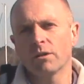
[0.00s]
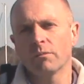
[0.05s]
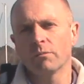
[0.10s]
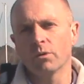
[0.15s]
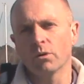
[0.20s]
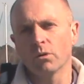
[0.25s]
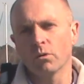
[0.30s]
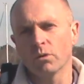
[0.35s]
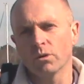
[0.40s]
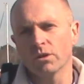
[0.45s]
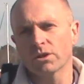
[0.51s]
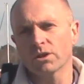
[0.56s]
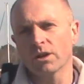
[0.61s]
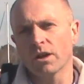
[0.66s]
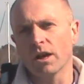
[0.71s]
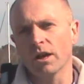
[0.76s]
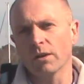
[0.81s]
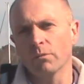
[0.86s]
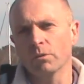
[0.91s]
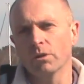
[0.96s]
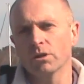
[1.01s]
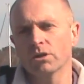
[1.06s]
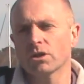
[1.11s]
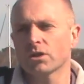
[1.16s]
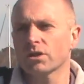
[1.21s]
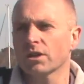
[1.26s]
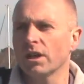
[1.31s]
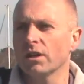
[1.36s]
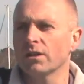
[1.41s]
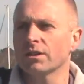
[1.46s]
but all the time we're
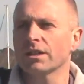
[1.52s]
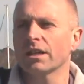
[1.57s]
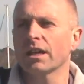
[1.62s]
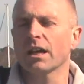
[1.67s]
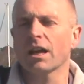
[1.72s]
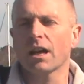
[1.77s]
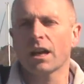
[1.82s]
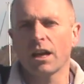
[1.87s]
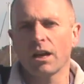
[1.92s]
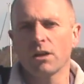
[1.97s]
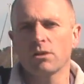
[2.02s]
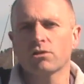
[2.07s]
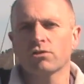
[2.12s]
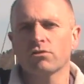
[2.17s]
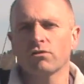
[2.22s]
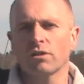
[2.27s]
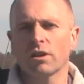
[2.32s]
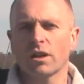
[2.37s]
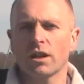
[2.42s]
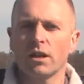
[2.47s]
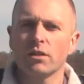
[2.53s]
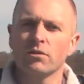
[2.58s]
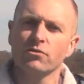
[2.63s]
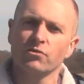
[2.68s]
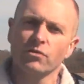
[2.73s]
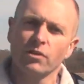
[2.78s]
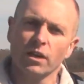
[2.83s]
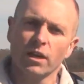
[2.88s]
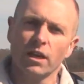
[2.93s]
just going to get closer and closer and